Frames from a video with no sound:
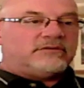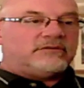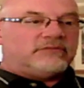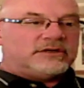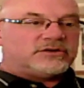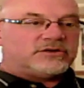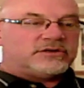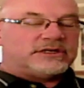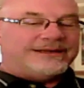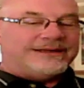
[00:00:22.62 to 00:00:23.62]

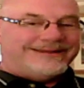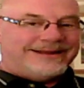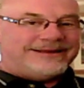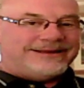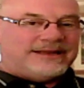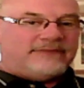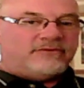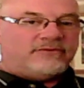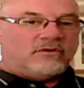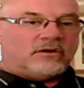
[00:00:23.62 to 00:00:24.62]
research and dig deep
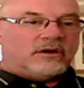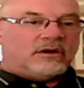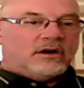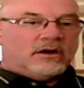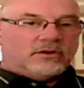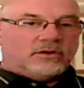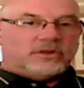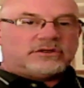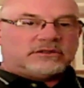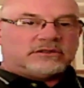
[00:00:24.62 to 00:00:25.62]
for
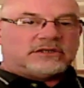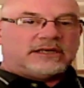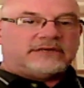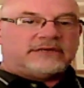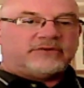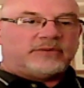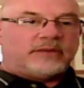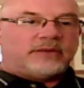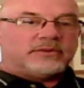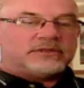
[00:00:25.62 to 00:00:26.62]
original scientific
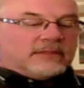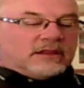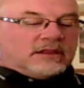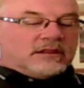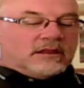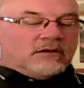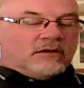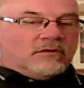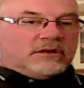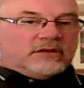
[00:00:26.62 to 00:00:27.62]
papers.
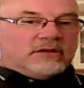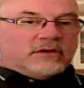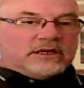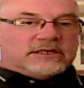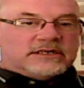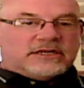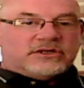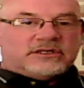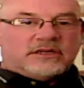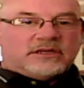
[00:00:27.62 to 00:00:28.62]
One of the
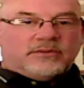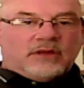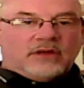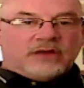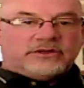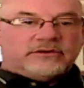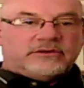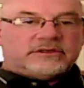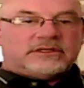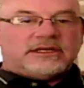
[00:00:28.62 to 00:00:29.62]
organizations that I belong to
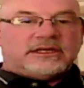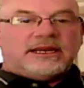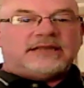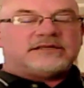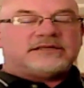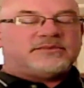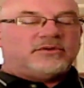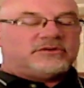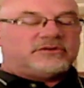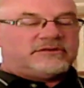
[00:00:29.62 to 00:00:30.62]
is the Canadians
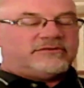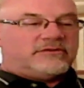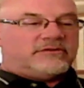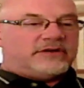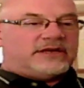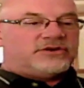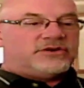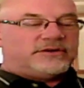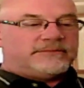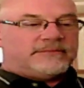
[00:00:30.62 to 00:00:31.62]
Opposed to
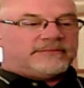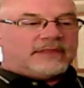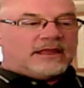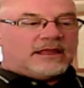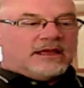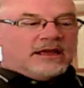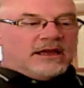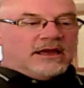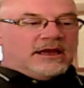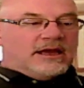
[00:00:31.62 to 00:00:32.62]
Fluoridation,
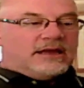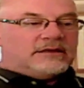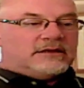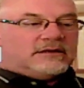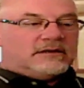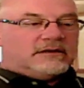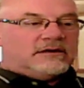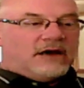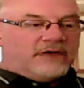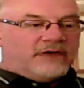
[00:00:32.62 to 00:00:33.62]
and
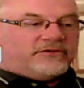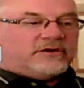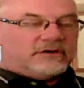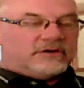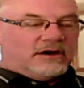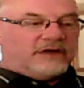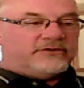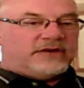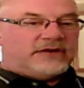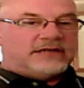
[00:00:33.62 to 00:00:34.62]

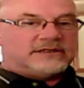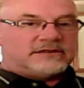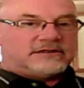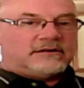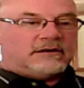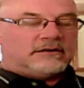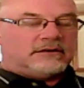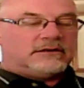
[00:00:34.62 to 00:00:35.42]
COF-COF, as it's called,